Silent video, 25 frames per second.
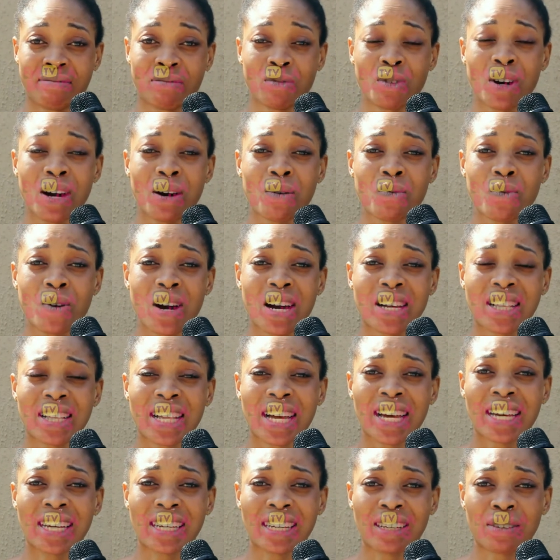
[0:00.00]

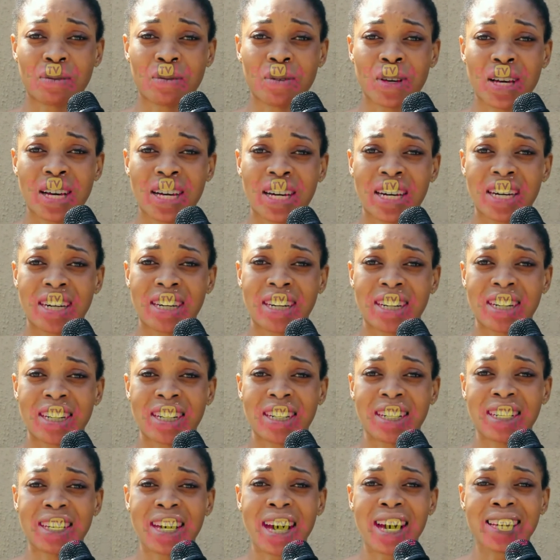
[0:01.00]

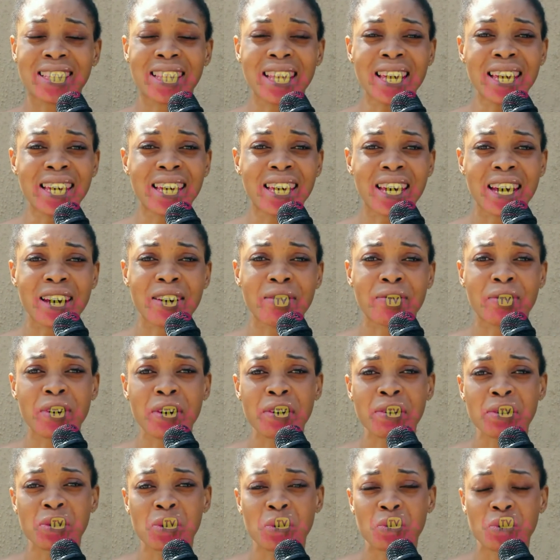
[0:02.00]
I think
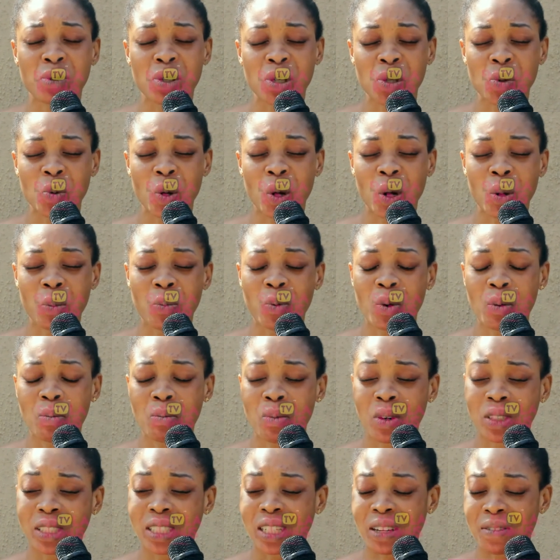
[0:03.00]
very soon we just wake up one
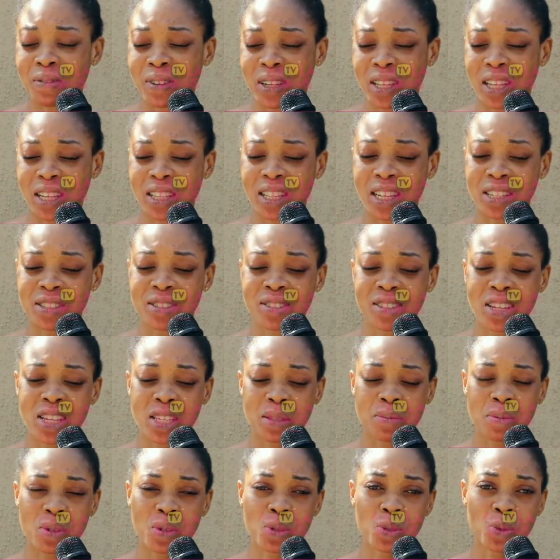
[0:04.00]
morning and find that Nigeria
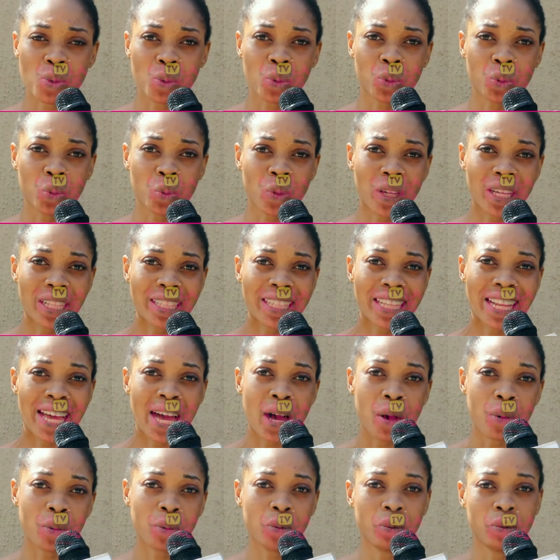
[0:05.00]
has been sold. We are
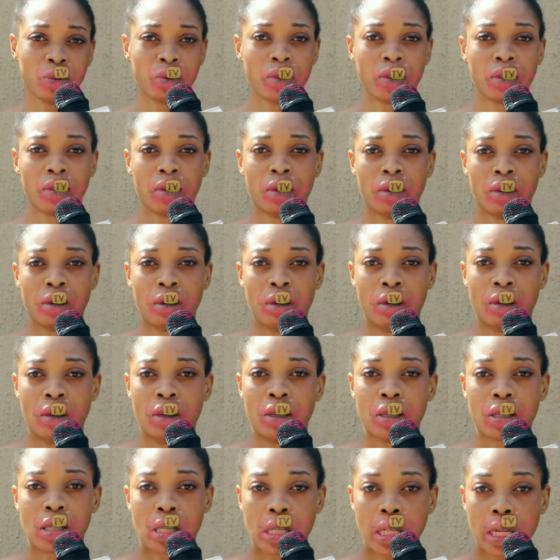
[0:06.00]
now
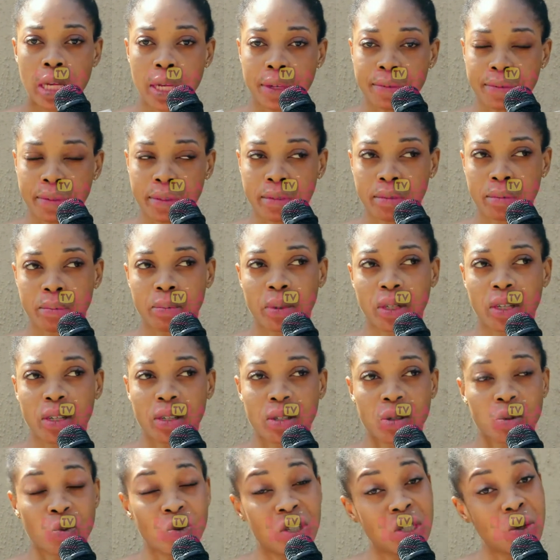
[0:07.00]
slaves,
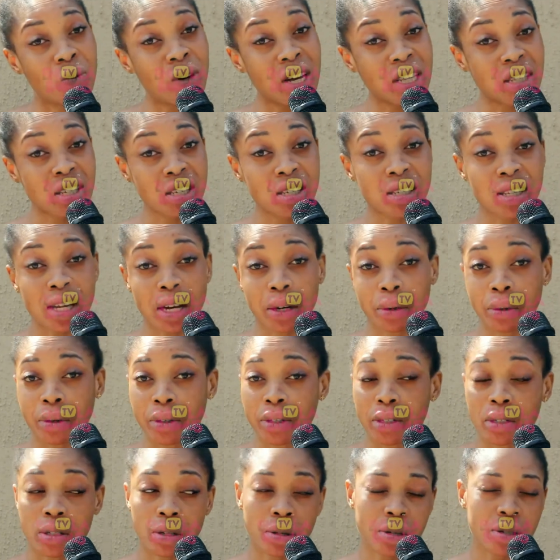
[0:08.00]
because with the way things are
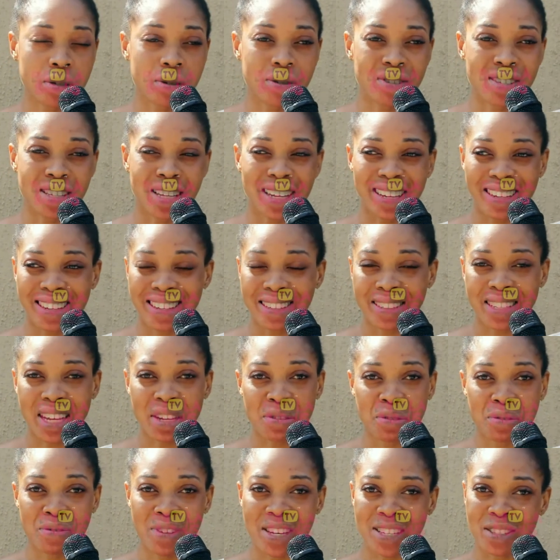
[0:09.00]
going, sorry to say,
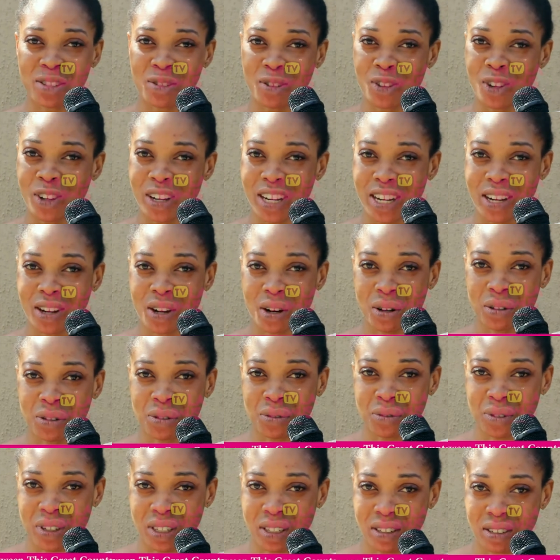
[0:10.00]
Nigeria is no longer a
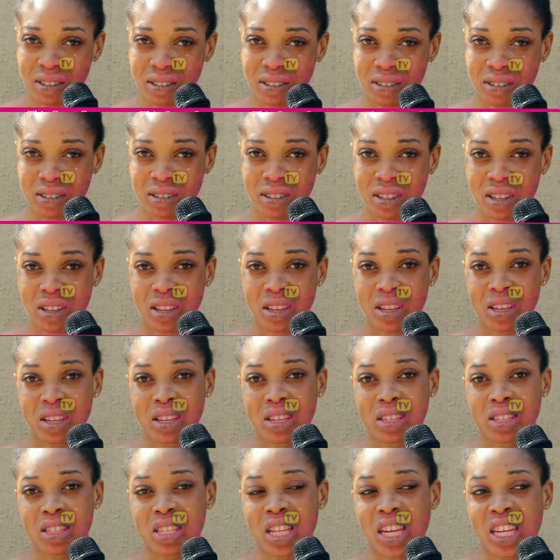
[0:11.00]
country.
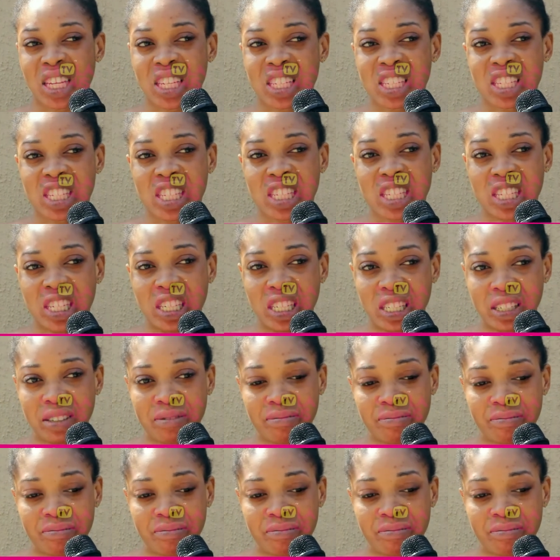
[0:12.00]
It's like a city.